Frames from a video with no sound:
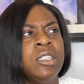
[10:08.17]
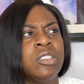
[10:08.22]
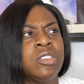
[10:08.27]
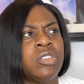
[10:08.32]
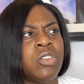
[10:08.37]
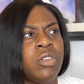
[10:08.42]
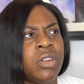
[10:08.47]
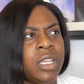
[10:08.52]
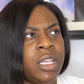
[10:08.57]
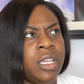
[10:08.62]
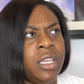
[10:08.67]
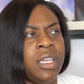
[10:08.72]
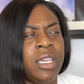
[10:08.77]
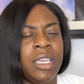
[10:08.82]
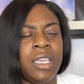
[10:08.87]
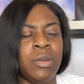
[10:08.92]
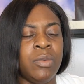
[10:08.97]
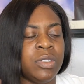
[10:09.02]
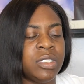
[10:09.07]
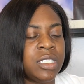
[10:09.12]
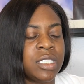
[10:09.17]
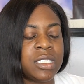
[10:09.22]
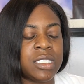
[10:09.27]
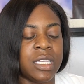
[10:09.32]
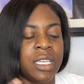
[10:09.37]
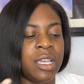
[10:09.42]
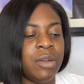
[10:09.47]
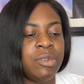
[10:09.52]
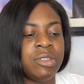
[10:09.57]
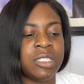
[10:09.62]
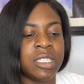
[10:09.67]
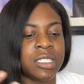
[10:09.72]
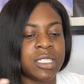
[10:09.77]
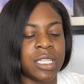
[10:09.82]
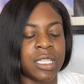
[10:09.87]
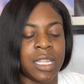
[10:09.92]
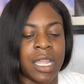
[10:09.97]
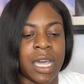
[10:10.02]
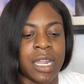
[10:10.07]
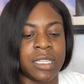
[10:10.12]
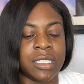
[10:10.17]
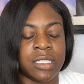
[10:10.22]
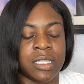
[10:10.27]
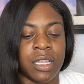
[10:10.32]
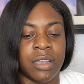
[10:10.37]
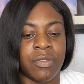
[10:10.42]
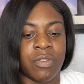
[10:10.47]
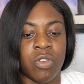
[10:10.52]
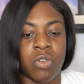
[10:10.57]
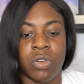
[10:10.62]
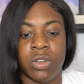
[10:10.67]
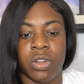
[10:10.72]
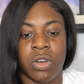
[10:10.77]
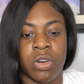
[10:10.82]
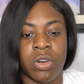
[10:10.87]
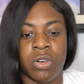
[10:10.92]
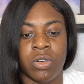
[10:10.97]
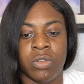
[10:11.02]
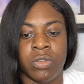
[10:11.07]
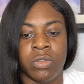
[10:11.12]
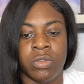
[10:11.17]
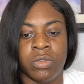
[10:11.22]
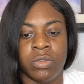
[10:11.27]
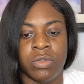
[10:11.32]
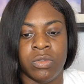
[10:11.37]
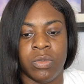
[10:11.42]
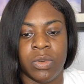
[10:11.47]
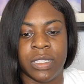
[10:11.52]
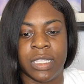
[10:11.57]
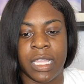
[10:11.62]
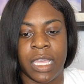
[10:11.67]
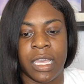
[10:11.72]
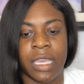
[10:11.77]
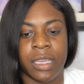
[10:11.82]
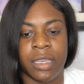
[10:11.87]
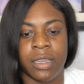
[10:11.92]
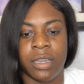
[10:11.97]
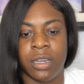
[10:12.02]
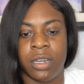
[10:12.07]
So then it was just a lot of stuff going on with that.